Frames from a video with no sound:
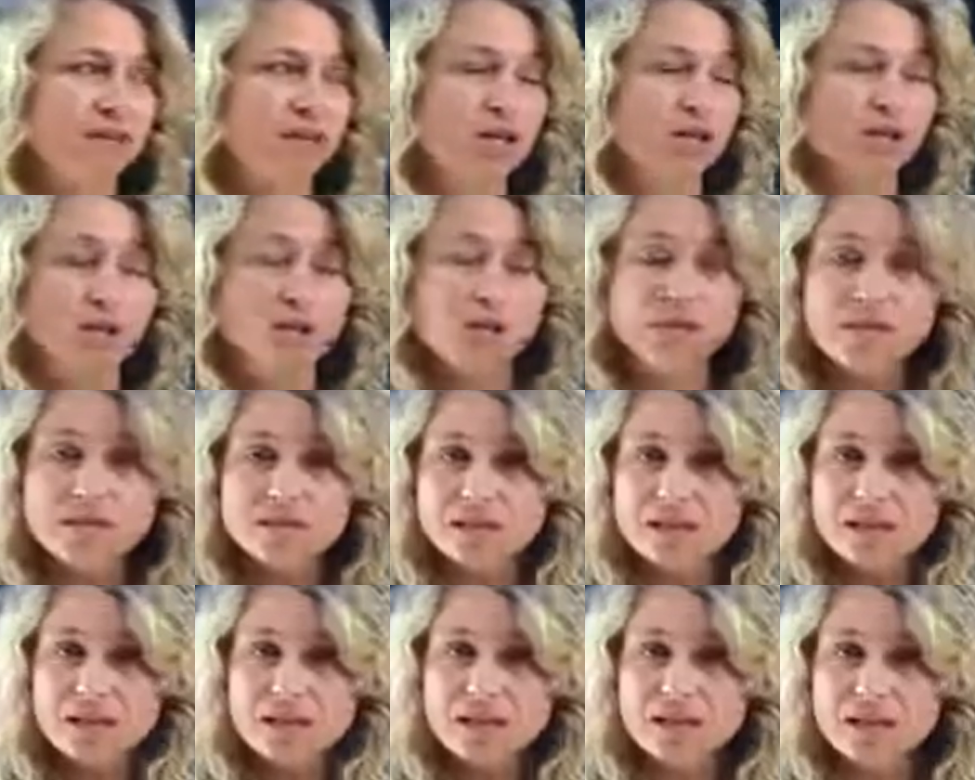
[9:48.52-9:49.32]
Use
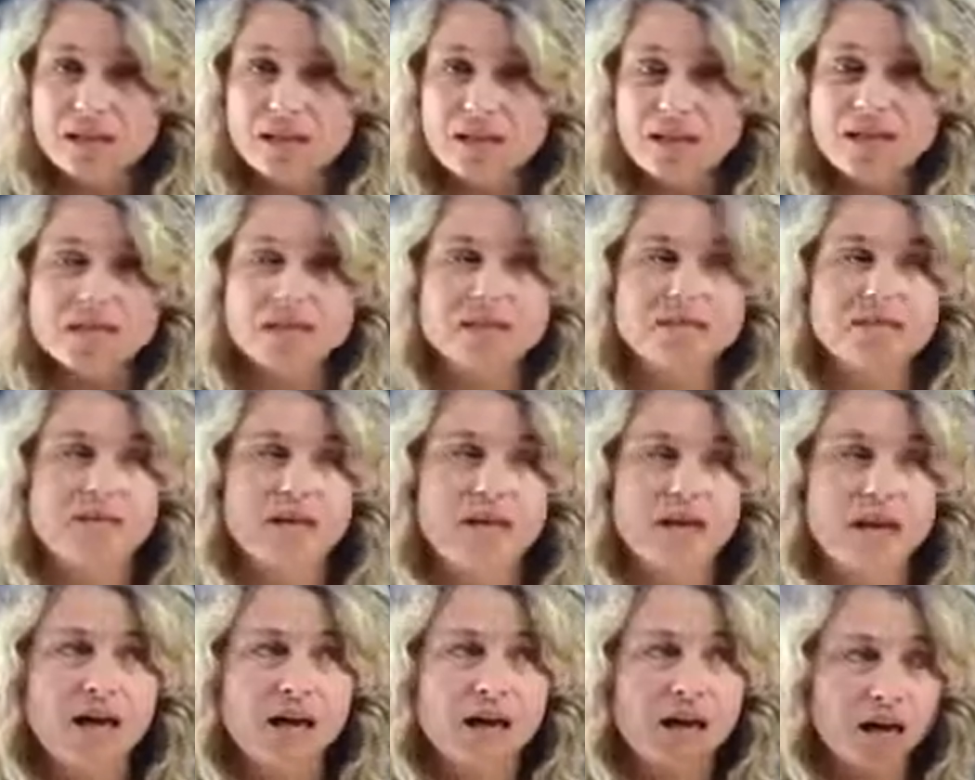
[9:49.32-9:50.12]
this list
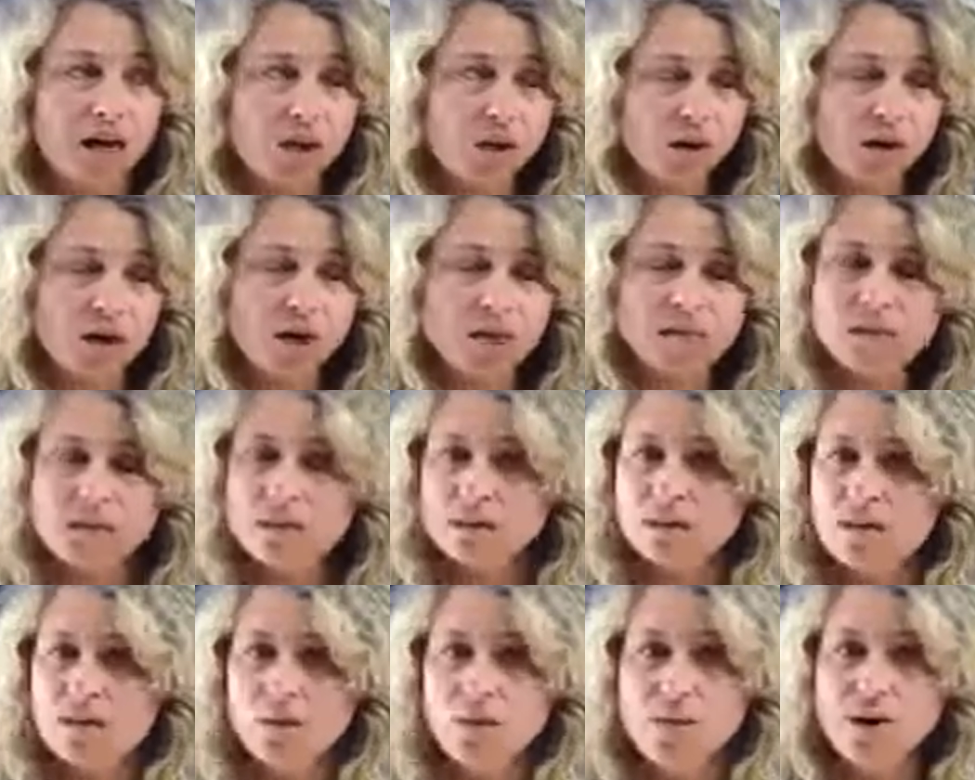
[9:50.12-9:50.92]
and cross
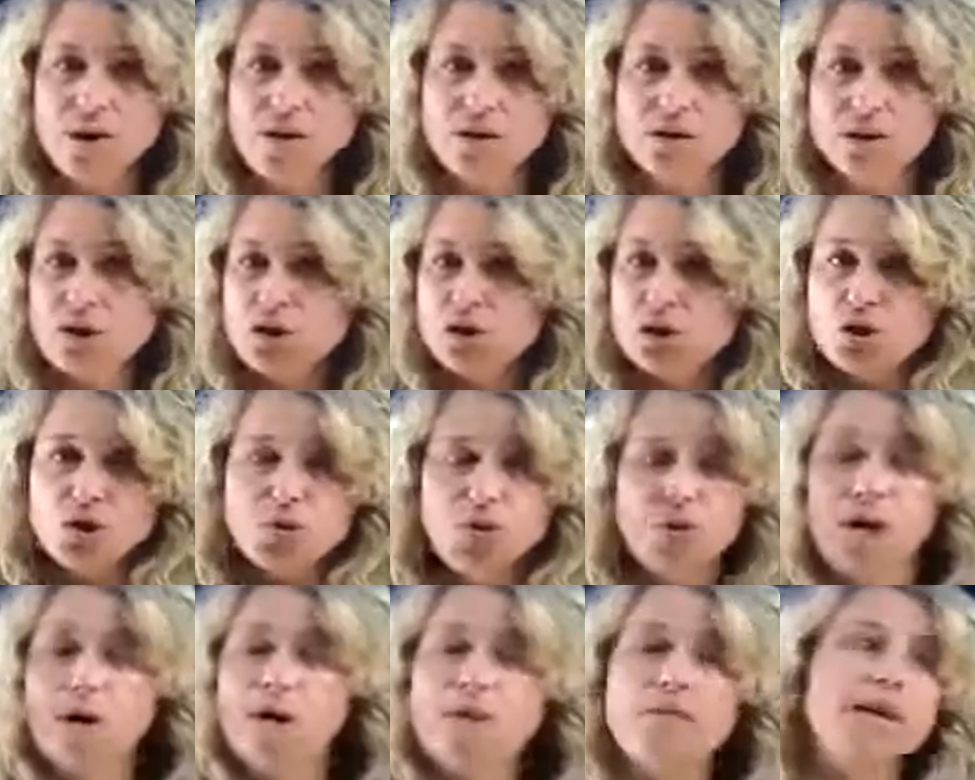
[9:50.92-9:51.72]
out the ones that
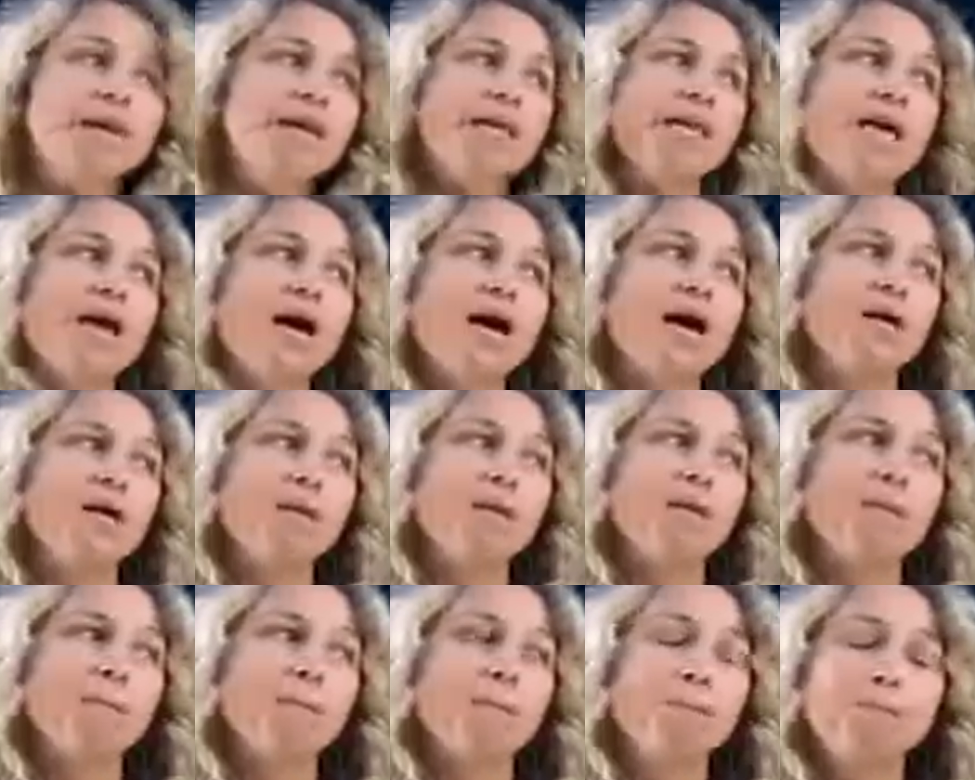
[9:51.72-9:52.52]
you already
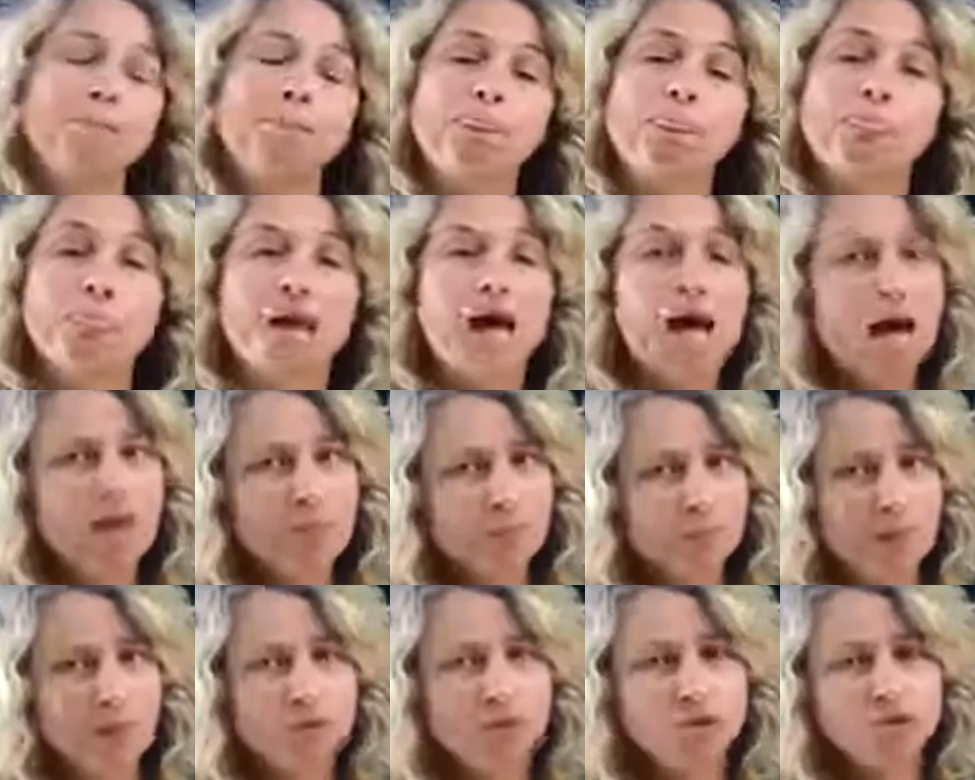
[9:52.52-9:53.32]
know. I
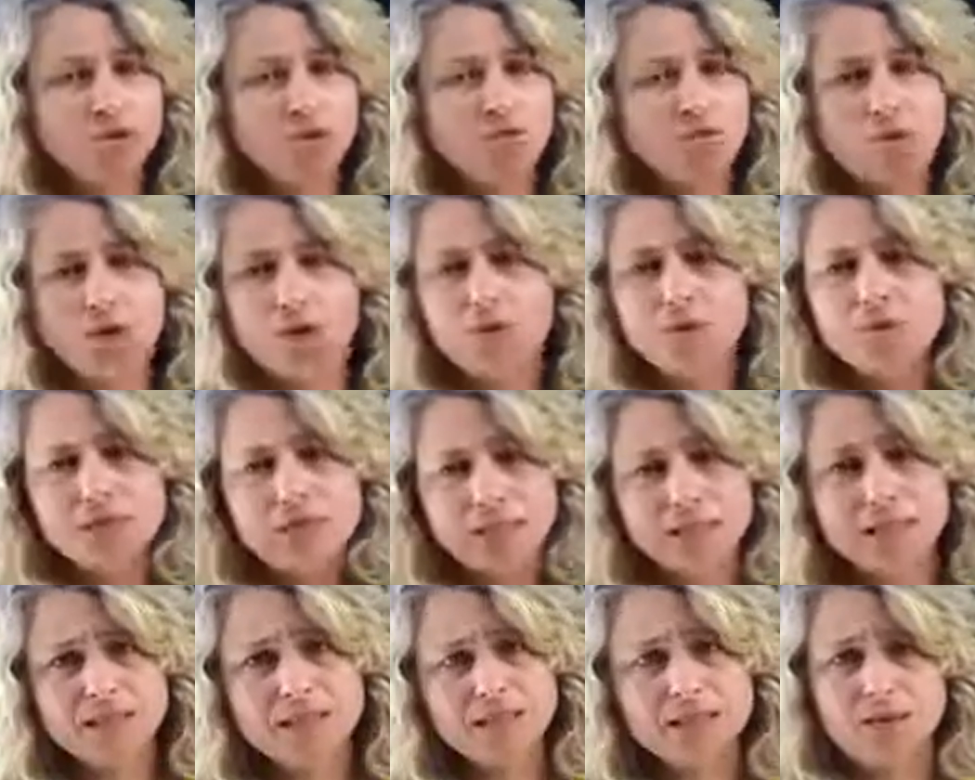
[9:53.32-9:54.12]
bet you don't
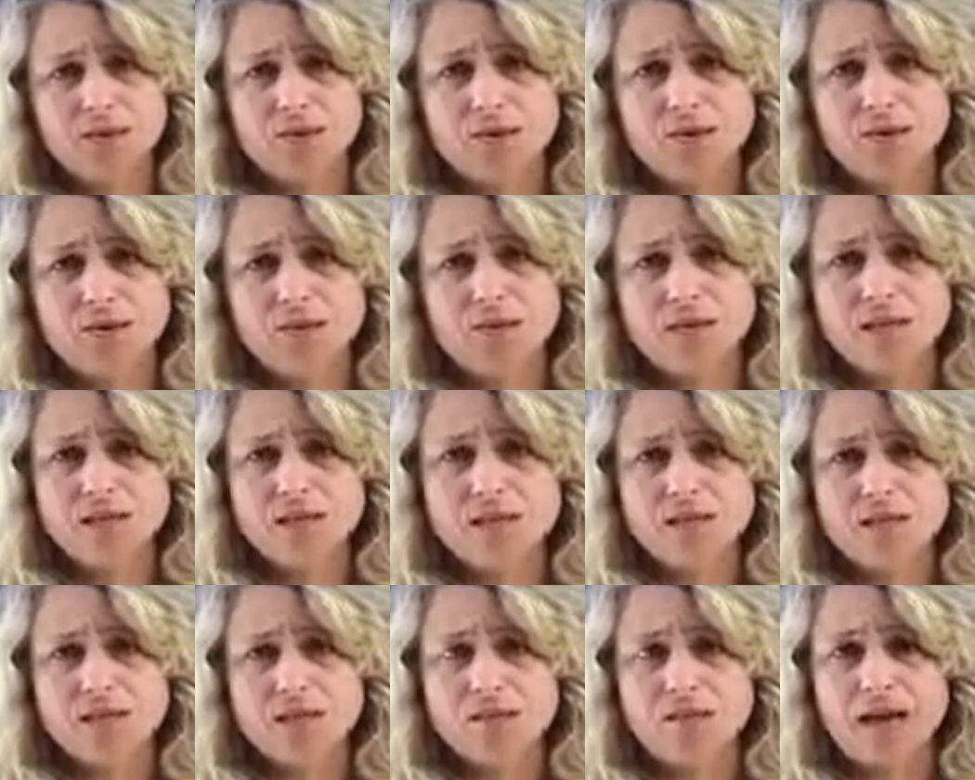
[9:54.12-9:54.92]
need to learn
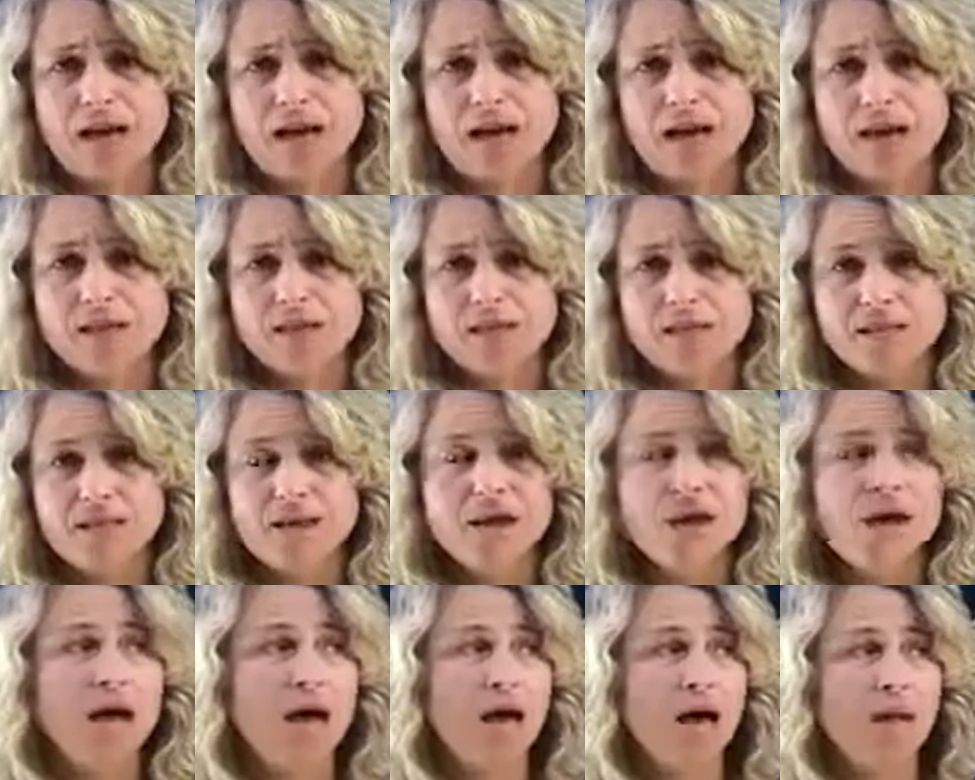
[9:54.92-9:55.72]
36 facts.
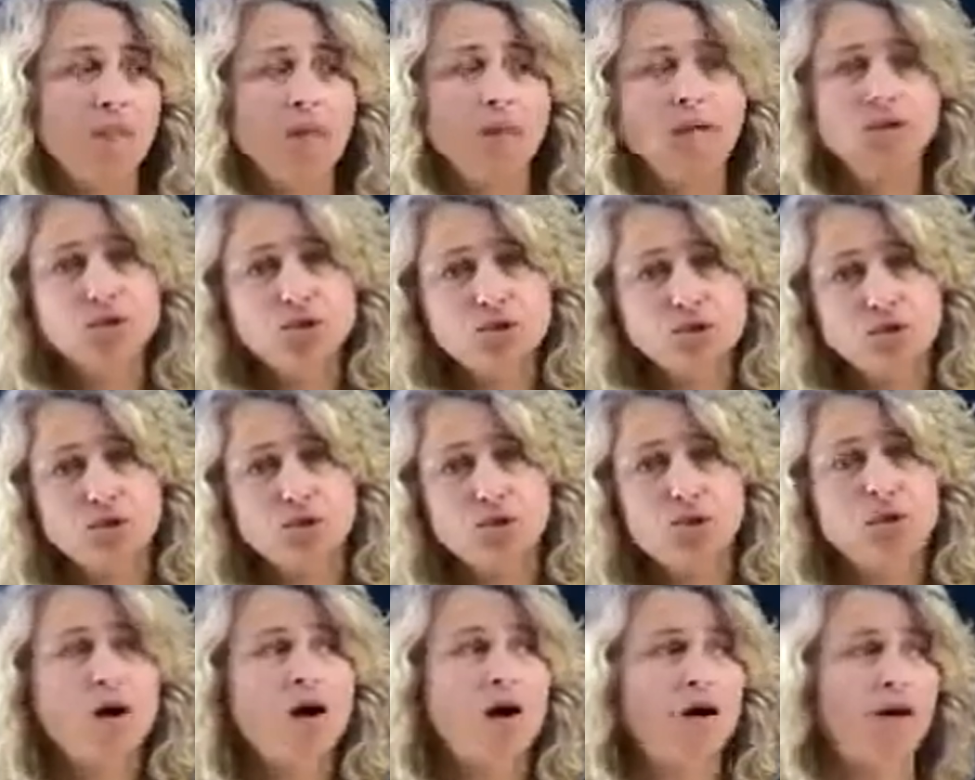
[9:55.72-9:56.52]
I bet
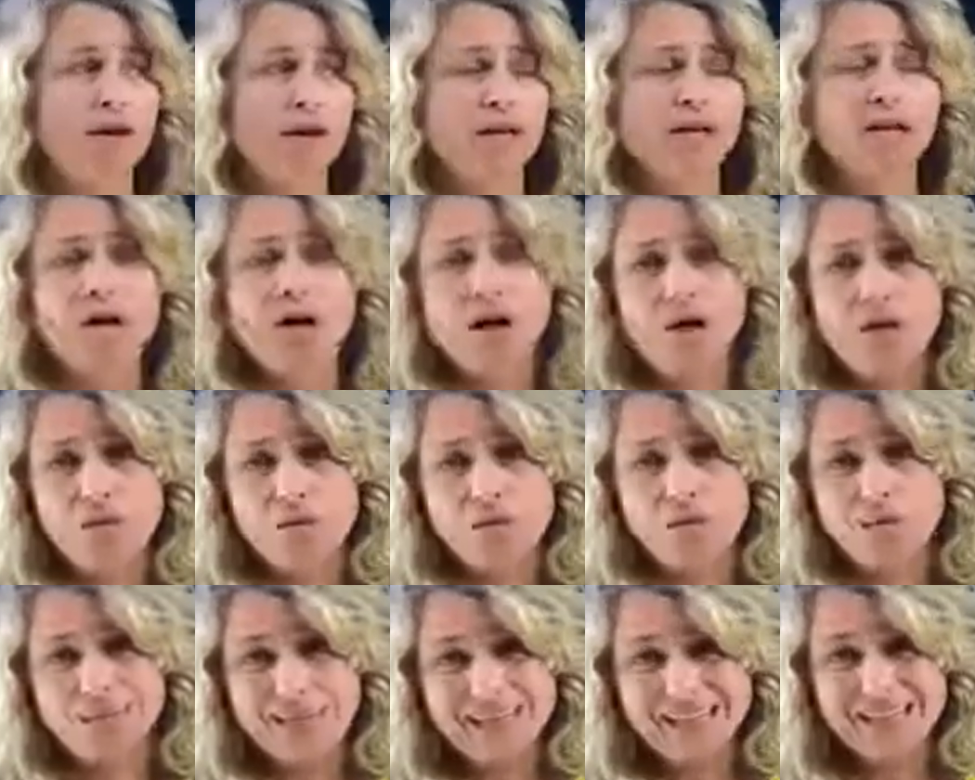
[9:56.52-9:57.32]
you already
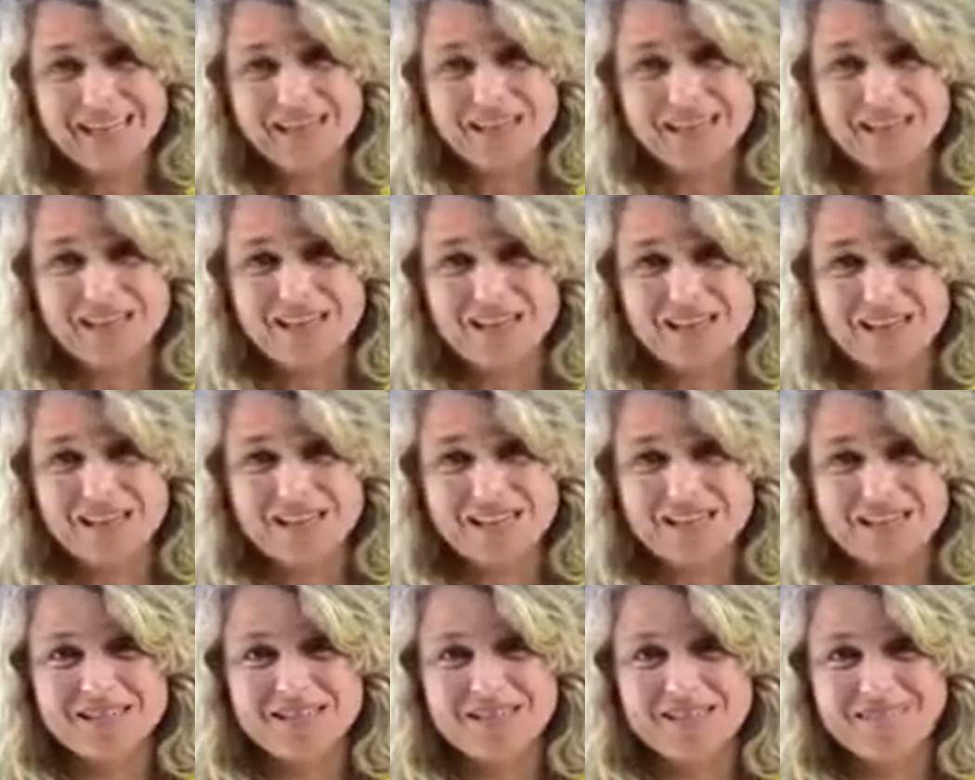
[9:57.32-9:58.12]
know many of
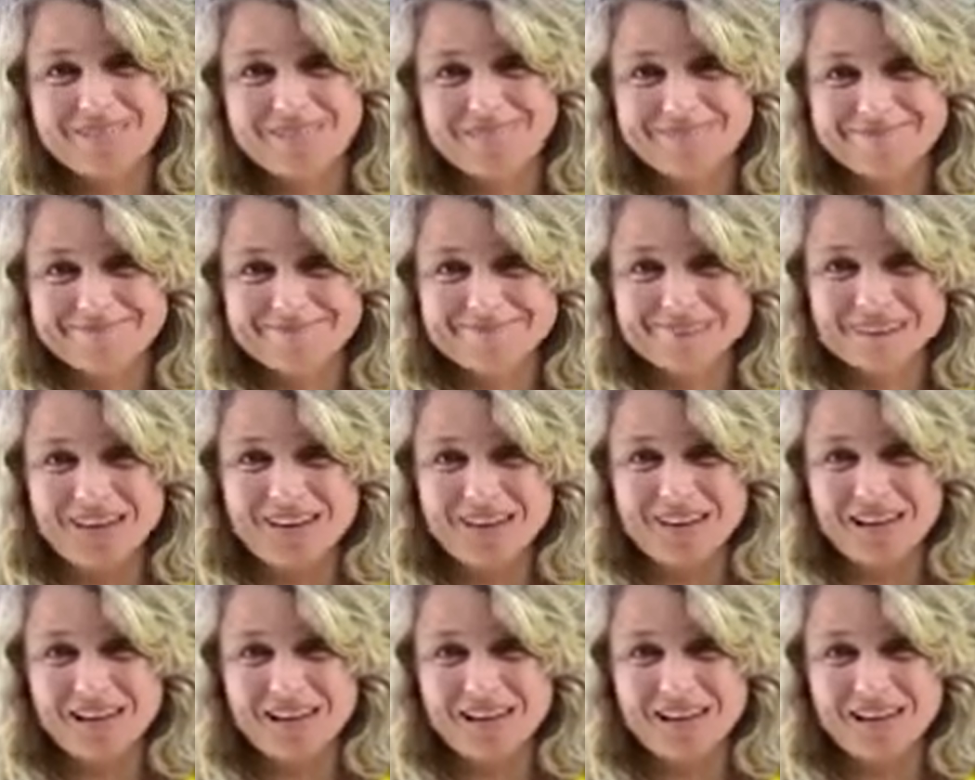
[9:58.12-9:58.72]
these. All